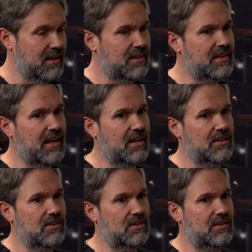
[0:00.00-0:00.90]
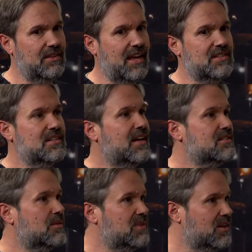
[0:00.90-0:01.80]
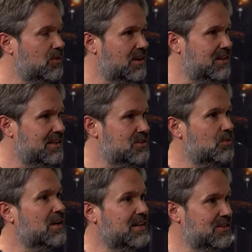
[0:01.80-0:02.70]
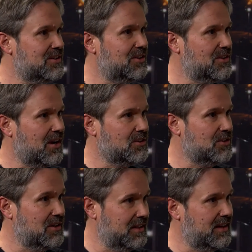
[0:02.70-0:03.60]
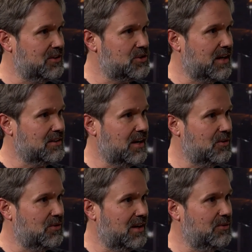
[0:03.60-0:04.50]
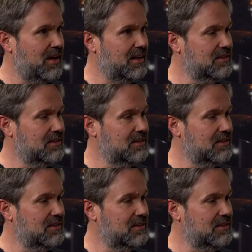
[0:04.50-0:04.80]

then that's not something where you need to run into your doctor and get it checked out right away.